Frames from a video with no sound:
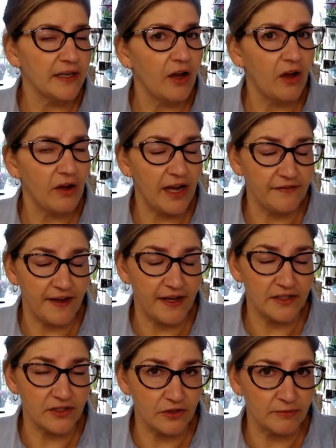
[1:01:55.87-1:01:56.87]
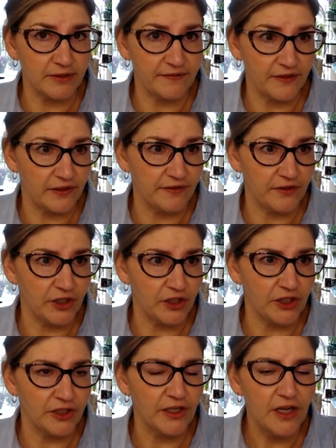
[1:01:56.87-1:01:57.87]
Now, high fat is normally very, very
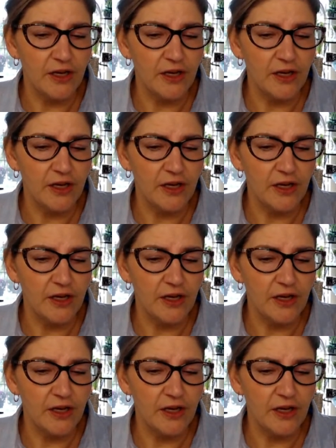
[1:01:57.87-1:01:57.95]
good.